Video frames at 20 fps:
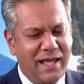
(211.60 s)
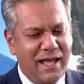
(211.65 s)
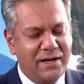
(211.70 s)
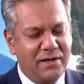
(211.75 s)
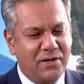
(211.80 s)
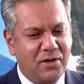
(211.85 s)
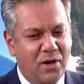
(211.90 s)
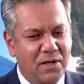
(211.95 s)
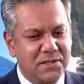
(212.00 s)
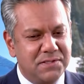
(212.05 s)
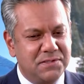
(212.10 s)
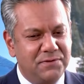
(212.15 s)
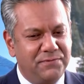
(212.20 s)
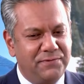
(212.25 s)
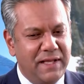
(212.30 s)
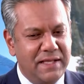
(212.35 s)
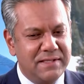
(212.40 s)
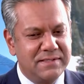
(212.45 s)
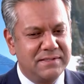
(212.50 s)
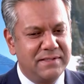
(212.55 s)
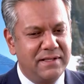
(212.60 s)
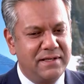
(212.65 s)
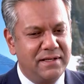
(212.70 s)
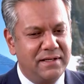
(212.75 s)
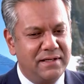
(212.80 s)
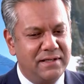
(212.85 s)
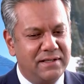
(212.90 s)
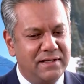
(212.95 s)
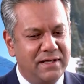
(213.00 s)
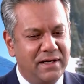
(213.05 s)
at a cost of less than
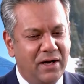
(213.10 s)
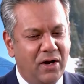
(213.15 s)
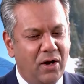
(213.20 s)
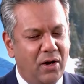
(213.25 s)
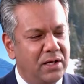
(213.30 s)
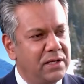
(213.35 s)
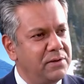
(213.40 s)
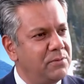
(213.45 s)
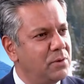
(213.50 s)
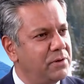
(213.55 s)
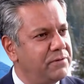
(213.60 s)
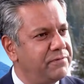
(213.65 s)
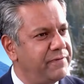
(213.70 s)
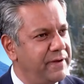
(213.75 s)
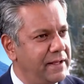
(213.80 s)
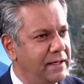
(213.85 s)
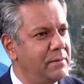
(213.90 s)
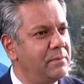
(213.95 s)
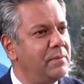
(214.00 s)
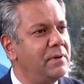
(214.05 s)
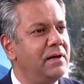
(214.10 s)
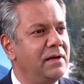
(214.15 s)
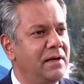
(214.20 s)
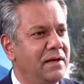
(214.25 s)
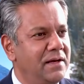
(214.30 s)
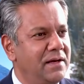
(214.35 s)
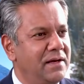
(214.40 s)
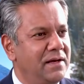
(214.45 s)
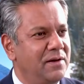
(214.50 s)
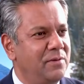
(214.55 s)
a, a Hollywood film,
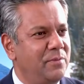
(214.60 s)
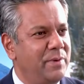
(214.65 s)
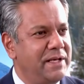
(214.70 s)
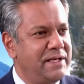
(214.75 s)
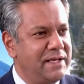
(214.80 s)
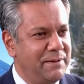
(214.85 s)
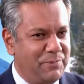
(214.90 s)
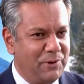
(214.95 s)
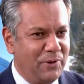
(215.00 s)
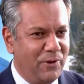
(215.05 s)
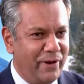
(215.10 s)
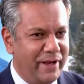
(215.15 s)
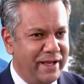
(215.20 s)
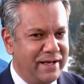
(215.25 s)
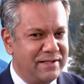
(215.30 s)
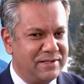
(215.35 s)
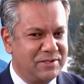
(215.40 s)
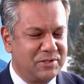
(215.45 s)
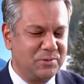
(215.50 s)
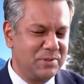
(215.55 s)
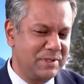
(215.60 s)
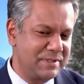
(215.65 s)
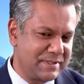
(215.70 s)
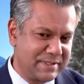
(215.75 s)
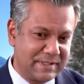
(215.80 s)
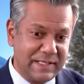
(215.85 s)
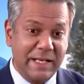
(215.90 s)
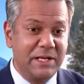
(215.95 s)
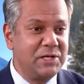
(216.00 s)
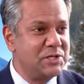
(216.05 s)
we deployed through a
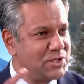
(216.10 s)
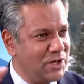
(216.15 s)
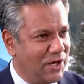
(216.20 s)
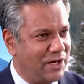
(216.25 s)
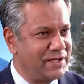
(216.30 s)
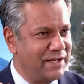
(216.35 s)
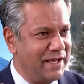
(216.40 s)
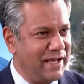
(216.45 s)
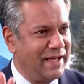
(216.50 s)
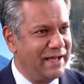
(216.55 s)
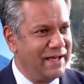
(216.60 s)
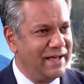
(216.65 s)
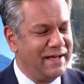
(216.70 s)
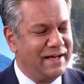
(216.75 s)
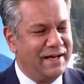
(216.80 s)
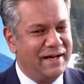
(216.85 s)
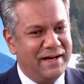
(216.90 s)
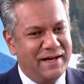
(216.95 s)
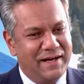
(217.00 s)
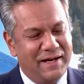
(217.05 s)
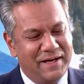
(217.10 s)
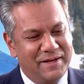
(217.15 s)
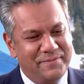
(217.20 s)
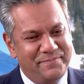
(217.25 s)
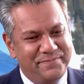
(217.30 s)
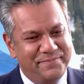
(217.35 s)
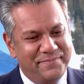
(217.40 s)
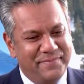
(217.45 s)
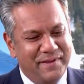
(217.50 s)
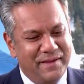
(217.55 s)
slingshot
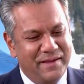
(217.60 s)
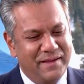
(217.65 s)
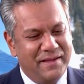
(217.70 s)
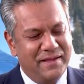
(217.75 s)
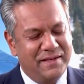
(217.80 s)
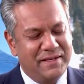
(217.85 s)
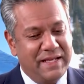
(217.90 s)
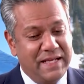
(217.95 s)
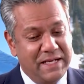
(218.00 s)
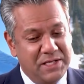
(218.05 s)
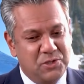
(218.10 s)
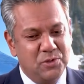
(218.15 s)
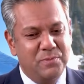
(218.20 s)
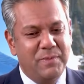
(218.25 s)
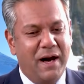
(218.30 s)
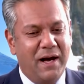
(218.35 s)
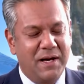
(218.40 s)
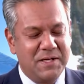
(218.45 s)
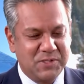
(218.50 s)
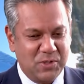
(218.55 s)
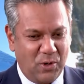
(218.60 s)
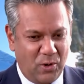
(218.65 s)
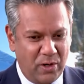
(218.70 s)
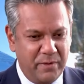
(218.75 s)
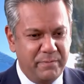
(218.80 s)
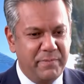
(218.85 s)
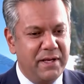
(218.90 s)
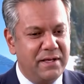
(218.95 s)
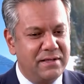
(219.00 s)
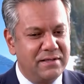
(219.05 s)
um, into Mars
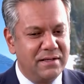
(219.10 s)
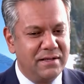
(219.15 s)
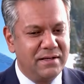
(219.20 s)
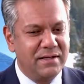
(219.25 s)
orbit